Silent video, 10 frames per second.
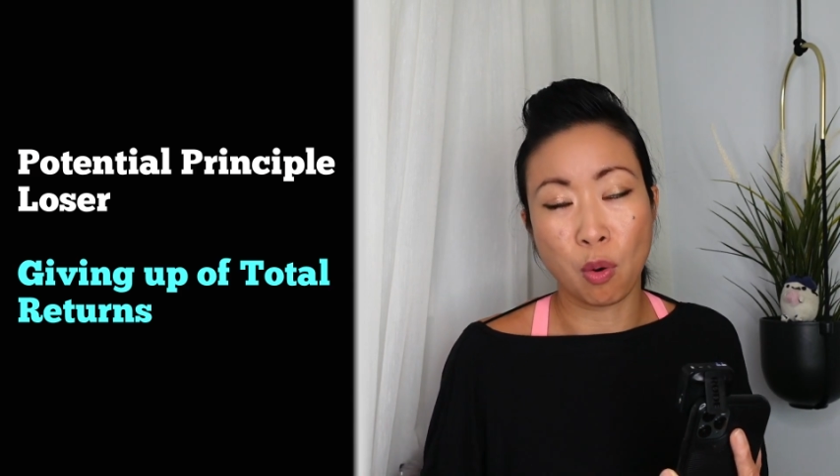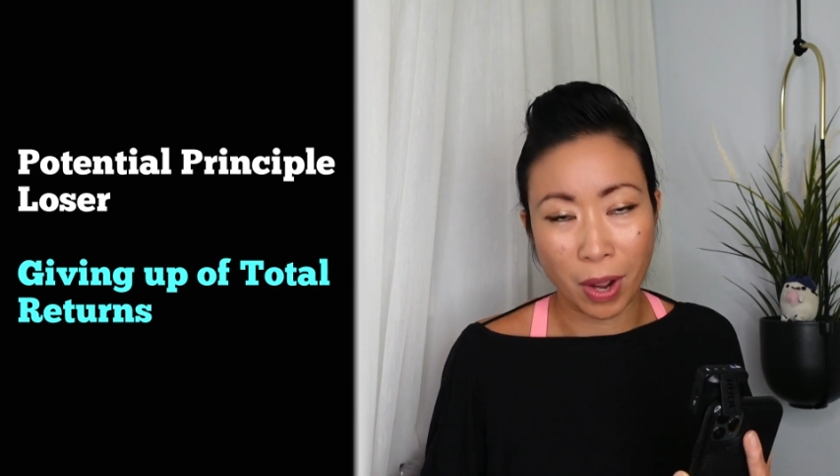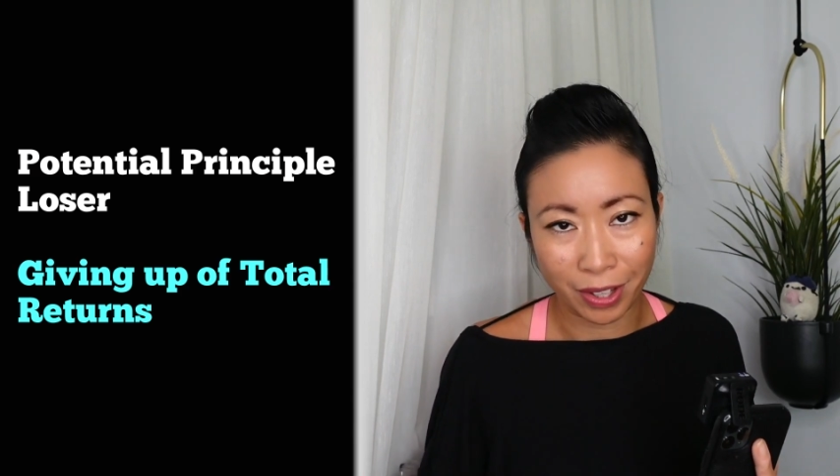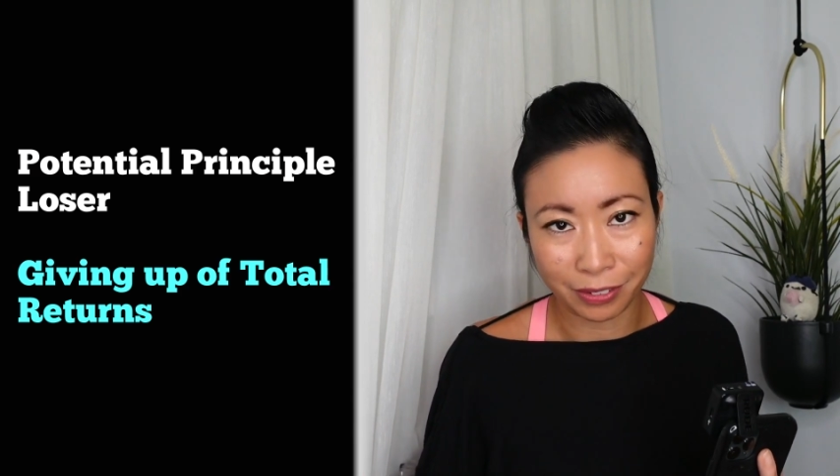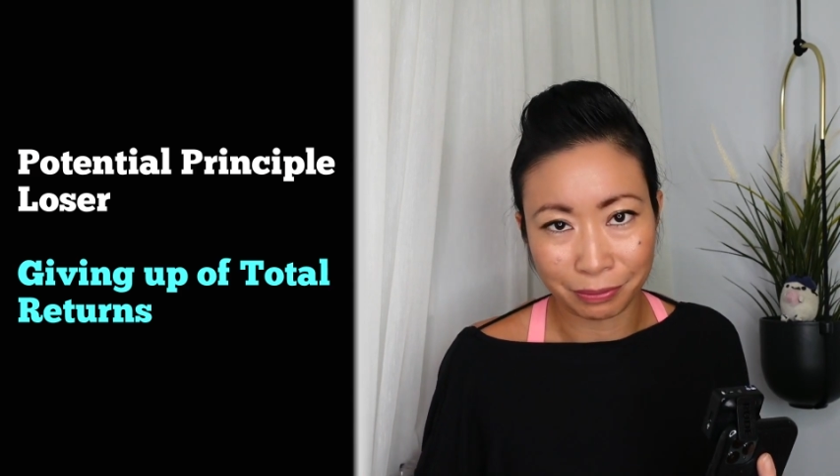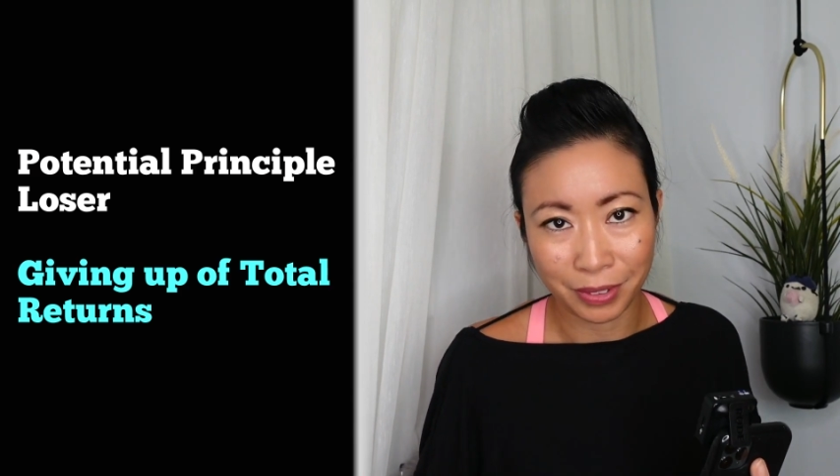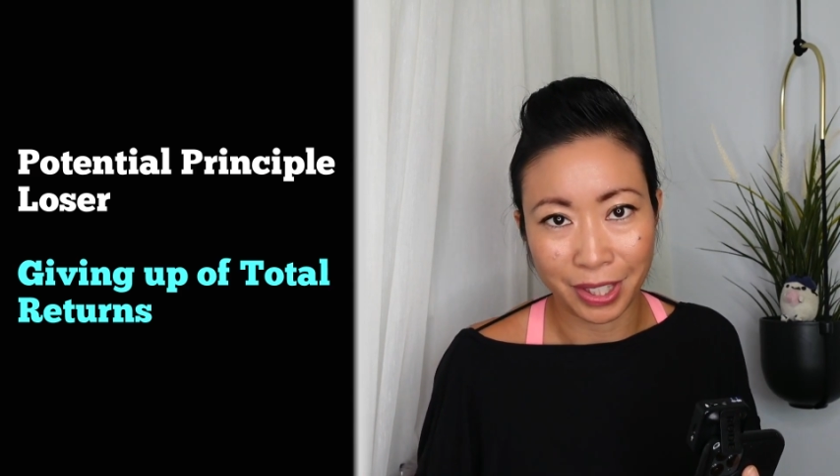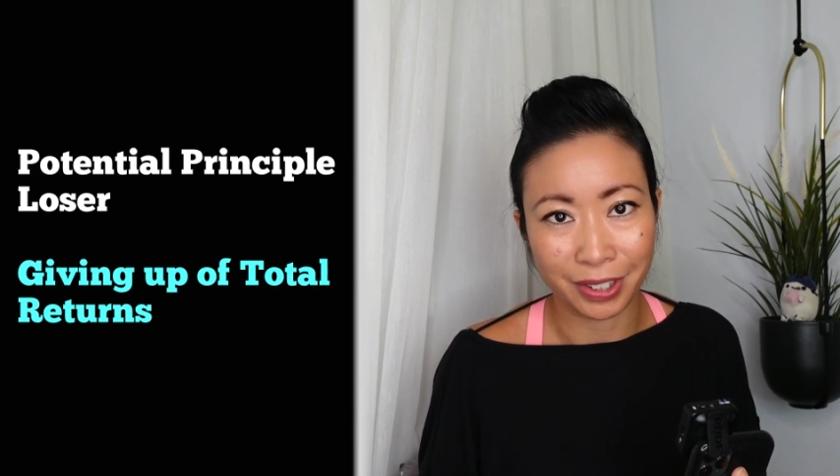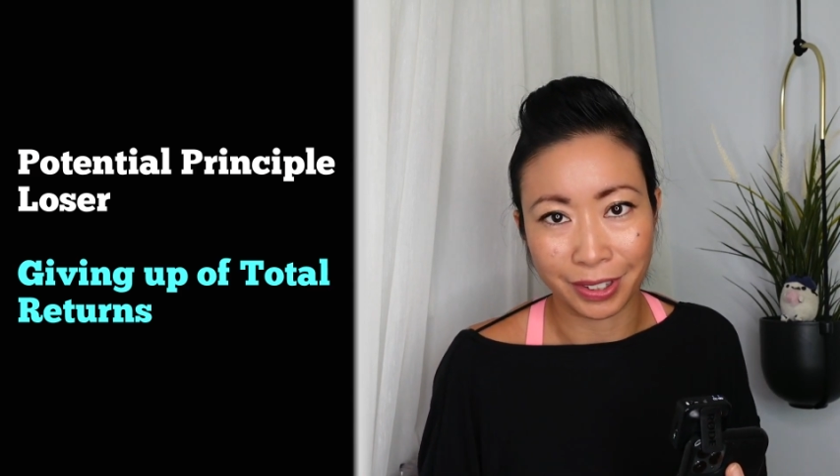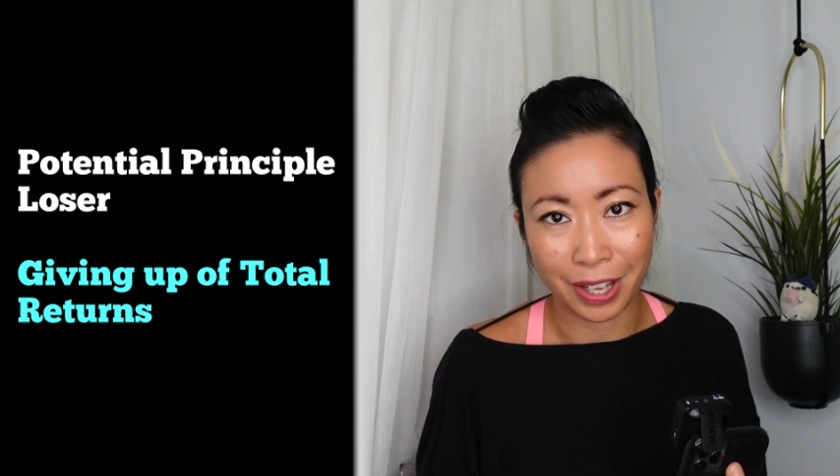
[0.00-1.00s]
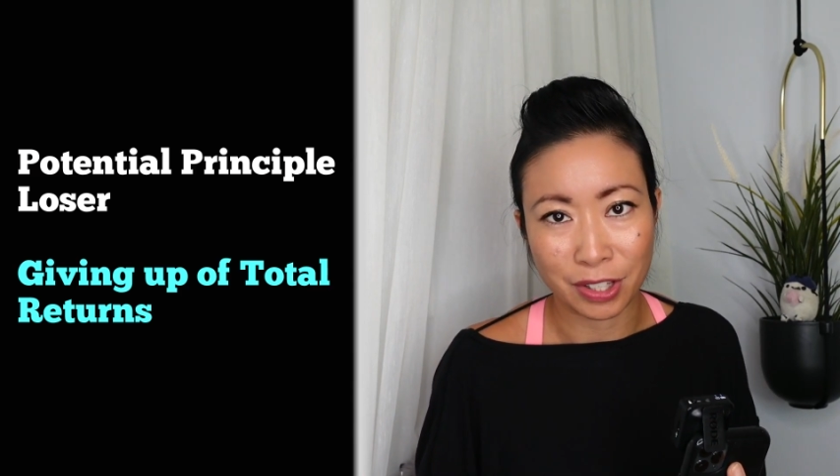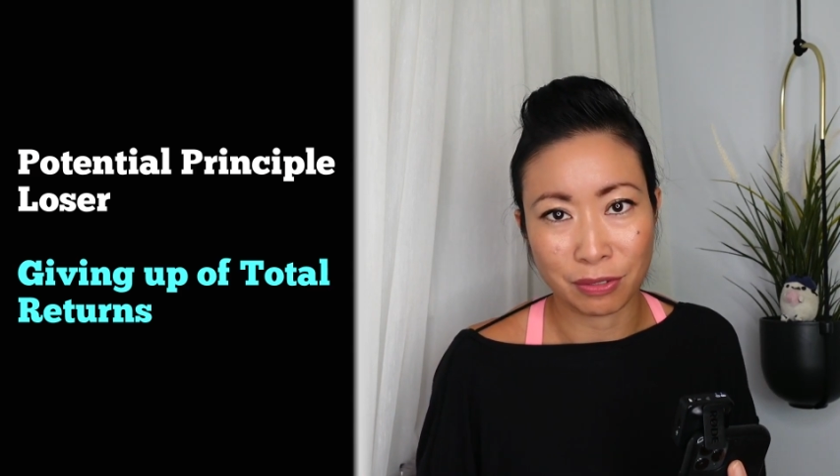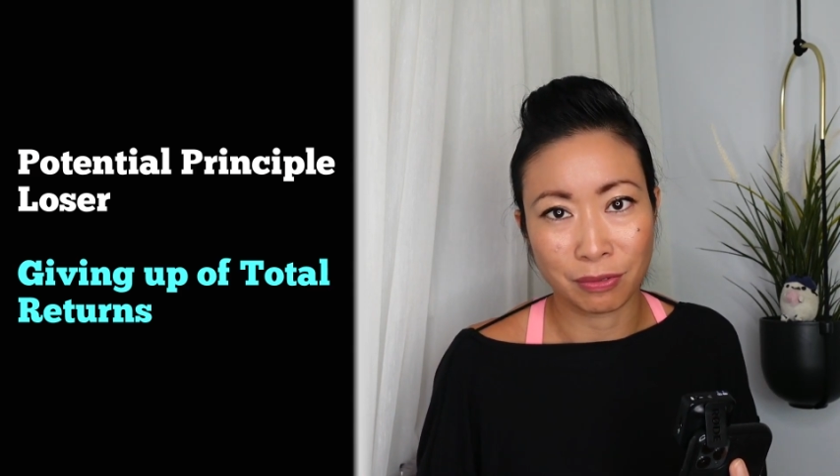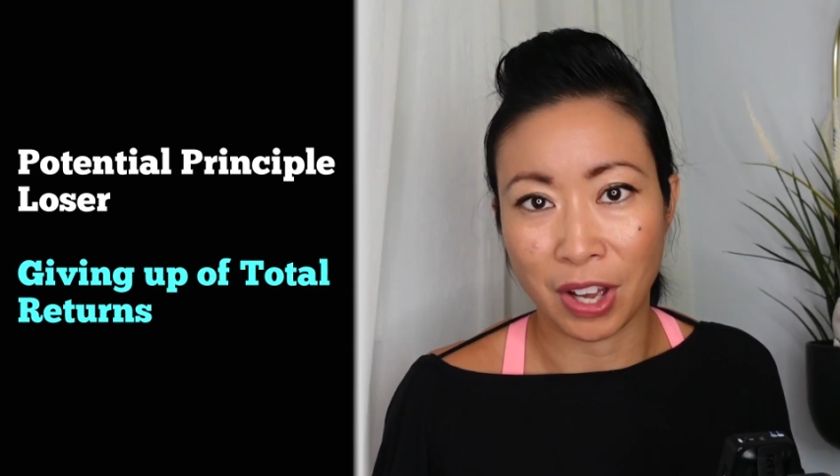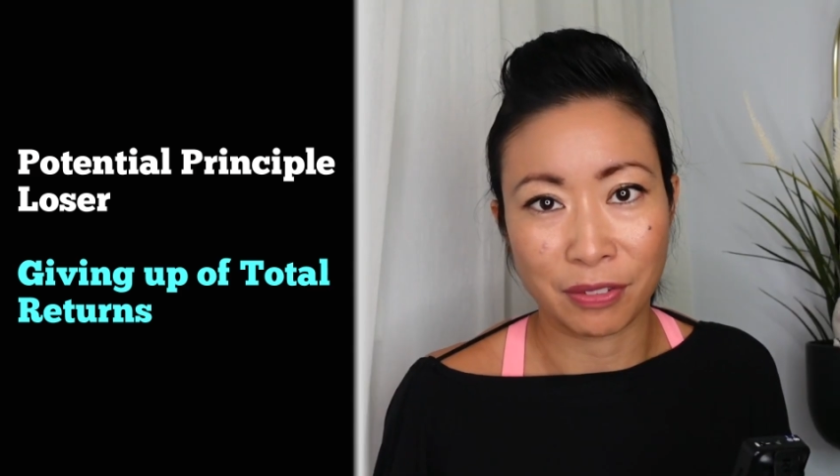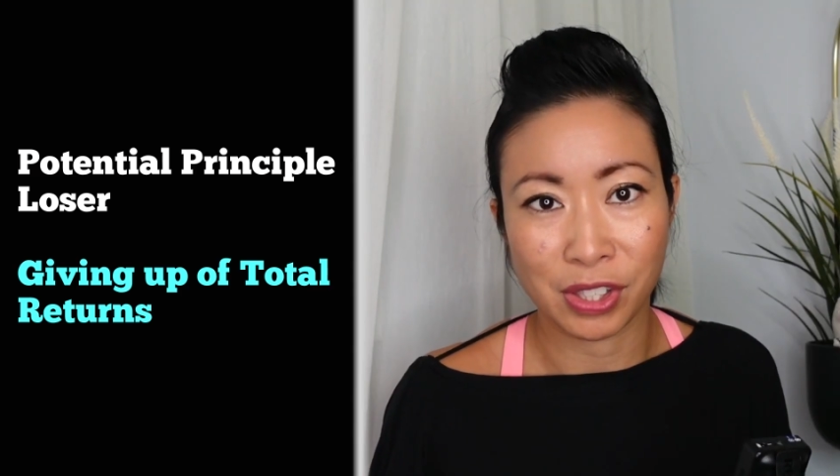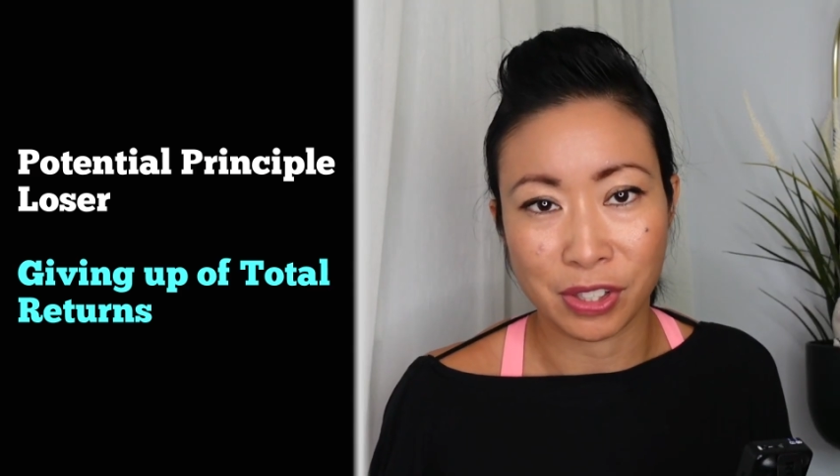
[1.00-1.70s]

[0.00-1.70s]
well in the last 5